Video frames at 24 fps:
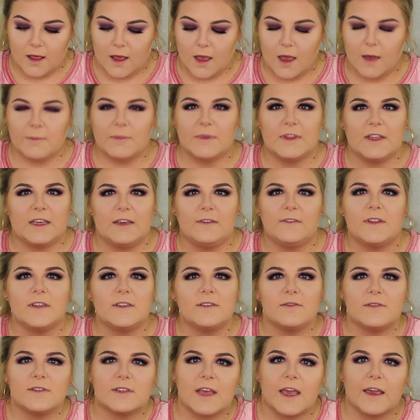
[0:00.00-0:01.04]
I believe
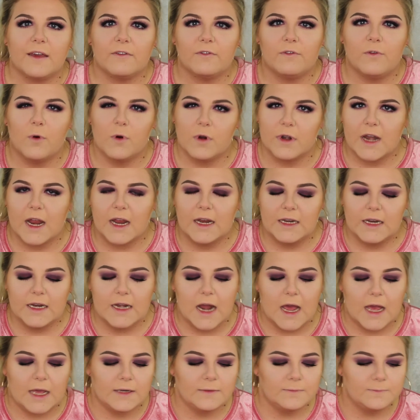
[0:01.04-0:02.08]
this was like
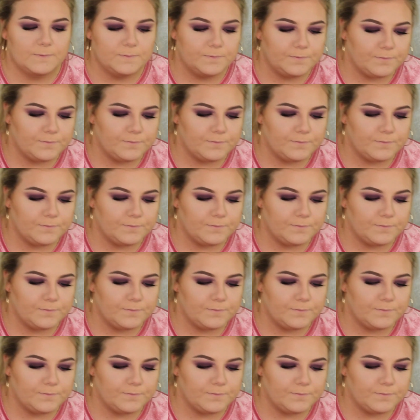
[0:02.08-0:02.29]
$4.99,